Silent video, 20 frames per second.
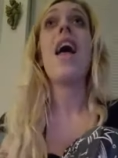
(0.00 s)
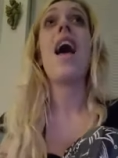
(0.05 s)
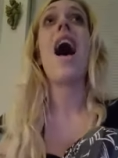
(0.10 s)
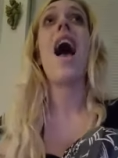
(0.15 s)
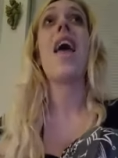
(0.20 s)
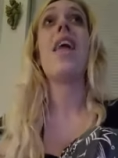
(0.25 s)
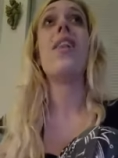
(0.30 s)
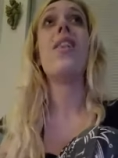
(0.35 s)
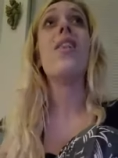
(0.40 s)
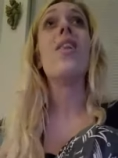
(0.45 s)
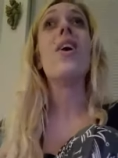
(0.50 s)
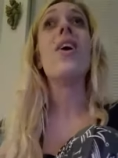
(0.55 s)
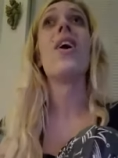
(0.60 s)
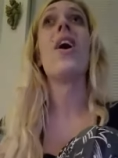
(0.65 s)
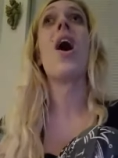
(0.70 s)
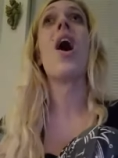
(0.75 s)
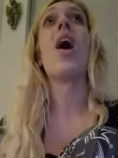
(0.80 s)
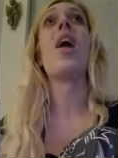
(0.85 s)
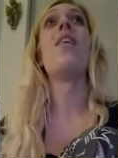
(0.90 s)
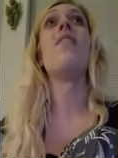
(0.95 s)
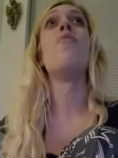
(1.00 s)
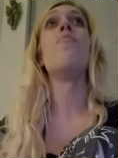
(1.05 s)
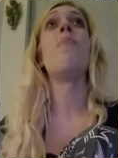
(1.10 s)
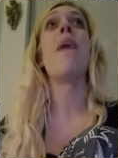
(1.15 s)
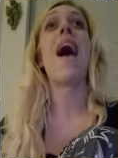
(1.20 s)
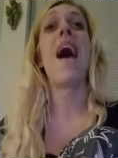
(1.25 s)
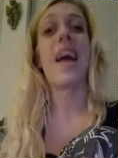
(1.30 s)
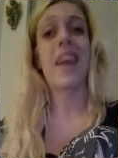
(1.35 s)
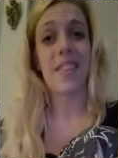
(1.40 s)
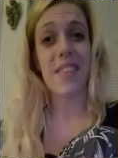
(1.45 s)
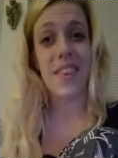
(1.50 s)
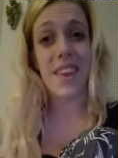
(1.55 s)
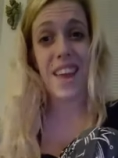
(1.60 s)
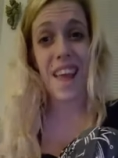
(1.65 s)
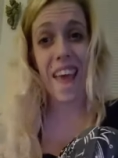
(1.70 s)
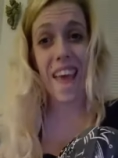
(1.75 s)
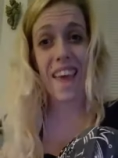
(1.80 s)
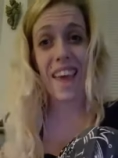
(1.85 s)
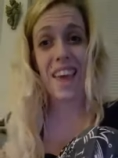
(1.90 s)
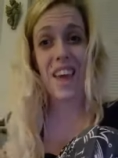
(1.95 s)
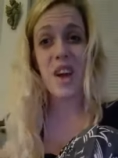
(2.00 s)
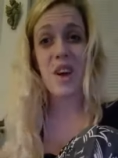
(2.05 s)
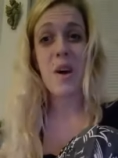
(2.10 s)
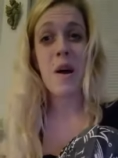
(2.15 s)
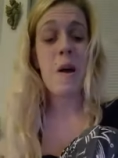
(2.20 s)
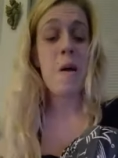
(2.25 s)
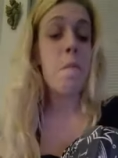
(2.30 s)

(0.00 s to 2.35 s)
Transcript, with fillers: I look on back in the day